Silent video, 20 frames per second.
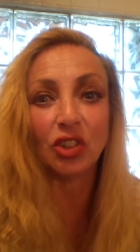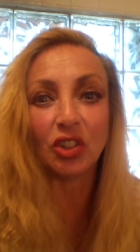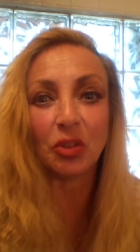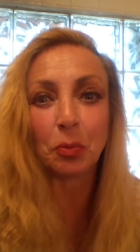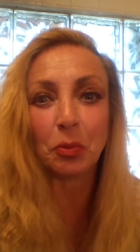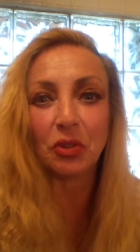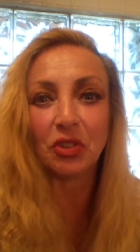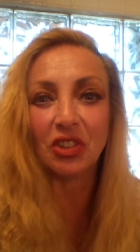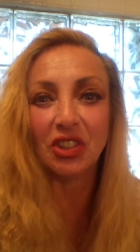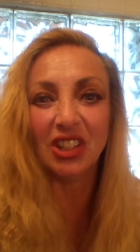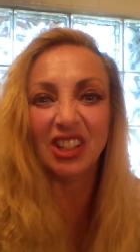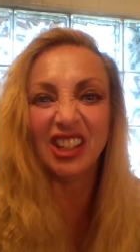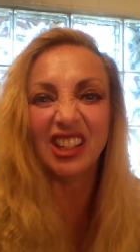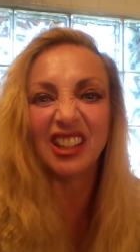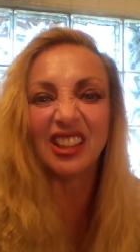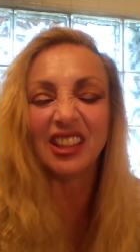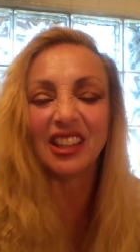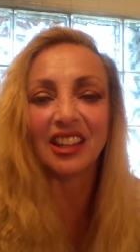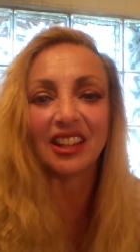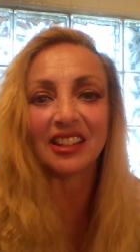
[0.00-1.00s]
just
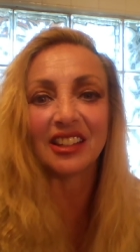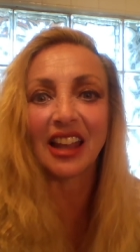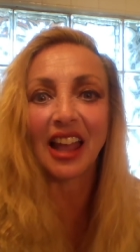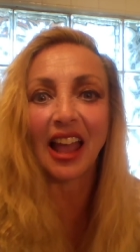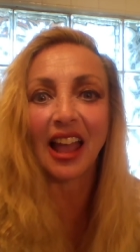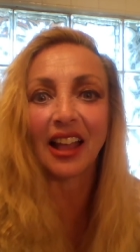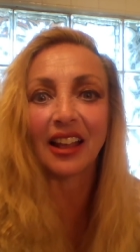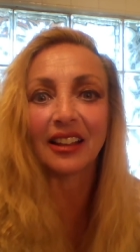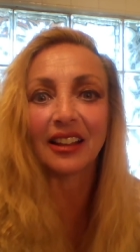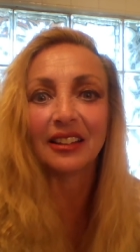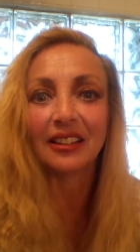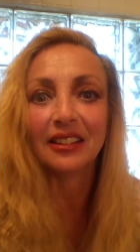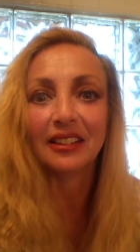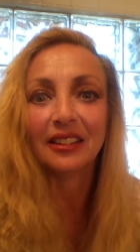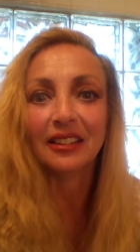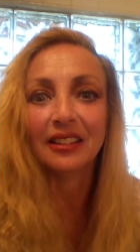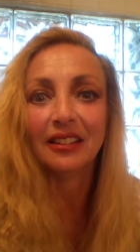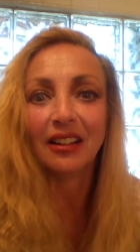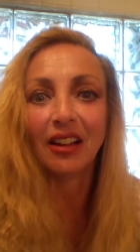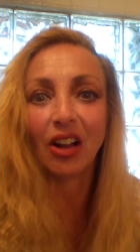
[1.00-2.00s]
preceding the attack
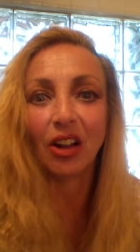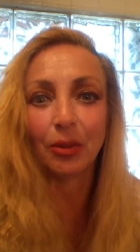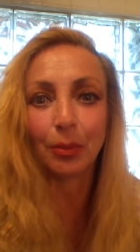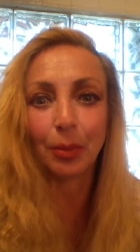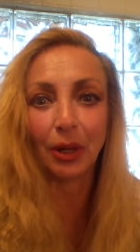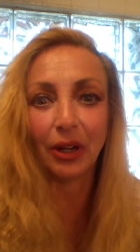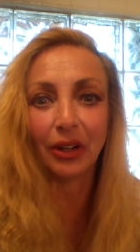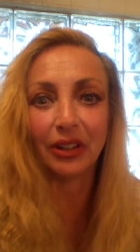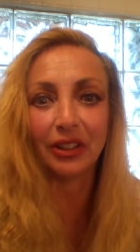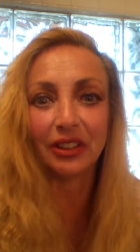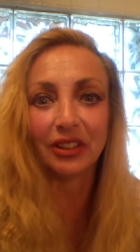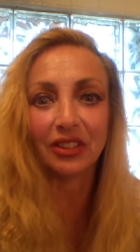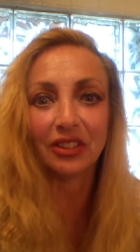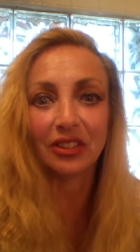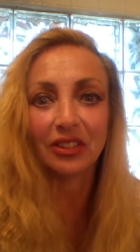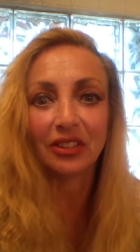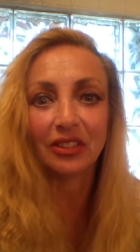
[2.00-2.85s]
on Paris.